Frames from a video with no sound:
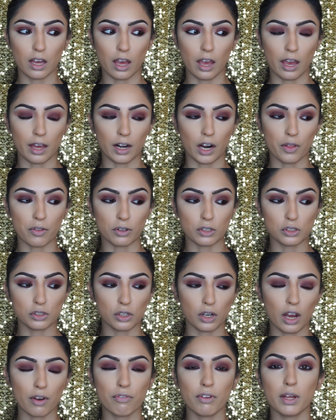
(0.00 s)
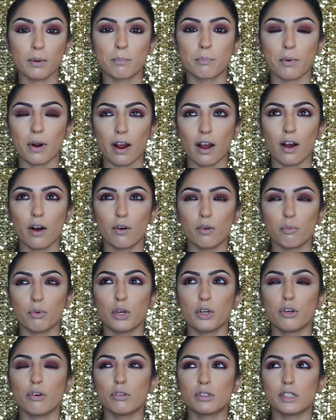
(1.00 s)
and I feel like brown, when
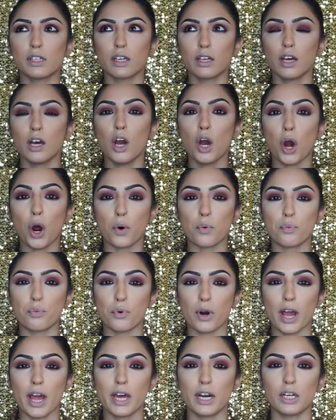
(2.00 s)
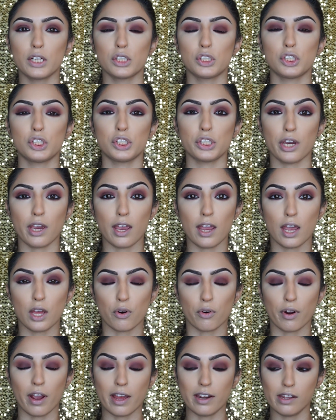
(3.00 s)
you're using a red shade
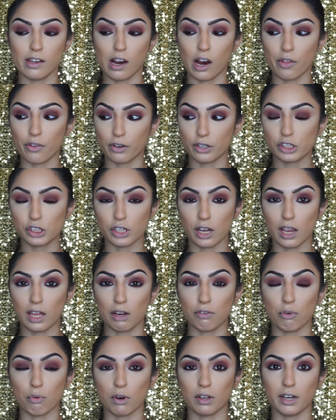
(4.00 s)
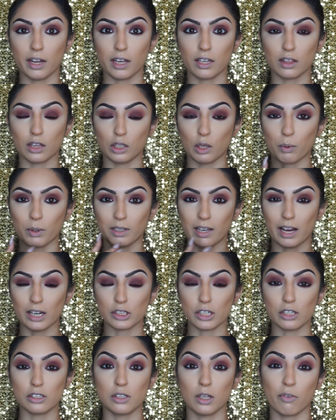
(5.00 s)
or any other shade, if you want like the lower
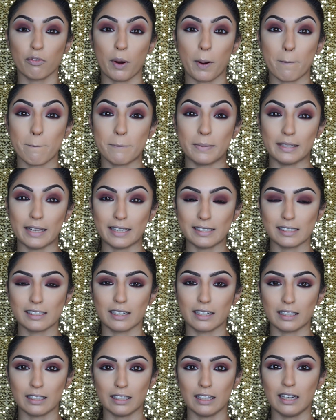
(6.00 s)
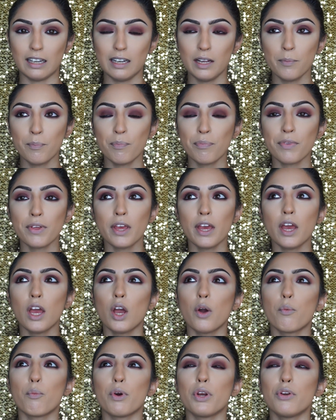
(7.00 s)
lash line to look very blended and clean,
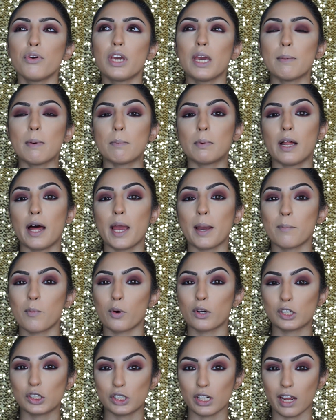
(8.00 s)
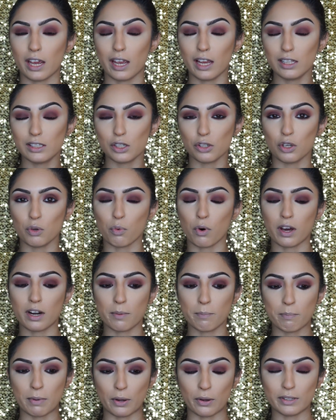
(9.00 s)
when you keep applying more shades, you want
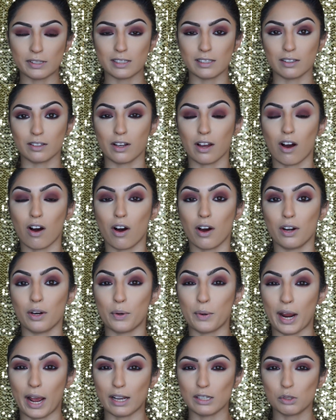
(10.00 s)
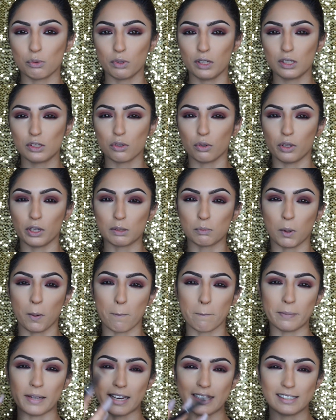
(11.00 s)
to build it on gradually so it looks more
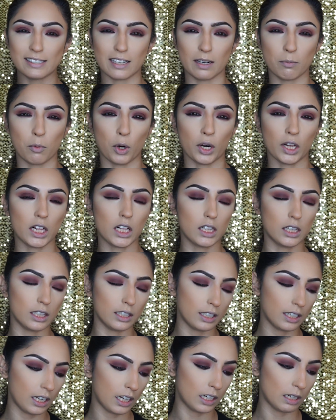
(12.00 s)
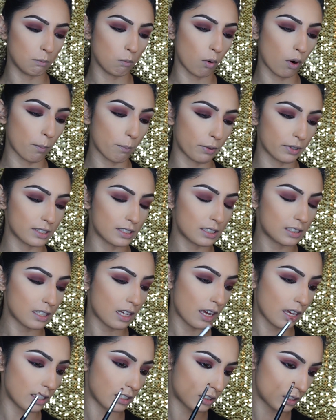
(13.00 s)
blended and more clean and more
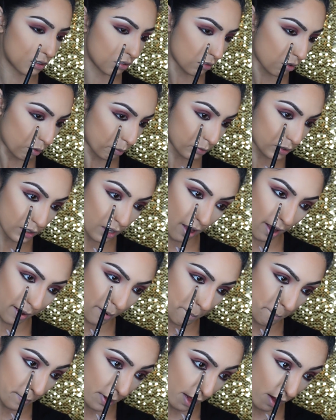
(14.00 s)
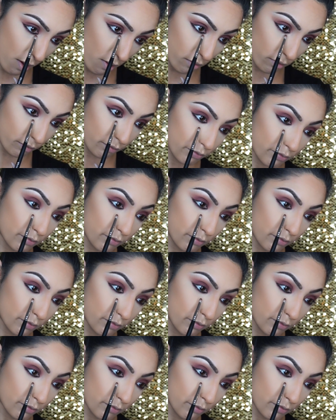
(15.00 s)
precise. You know what I'm talking about.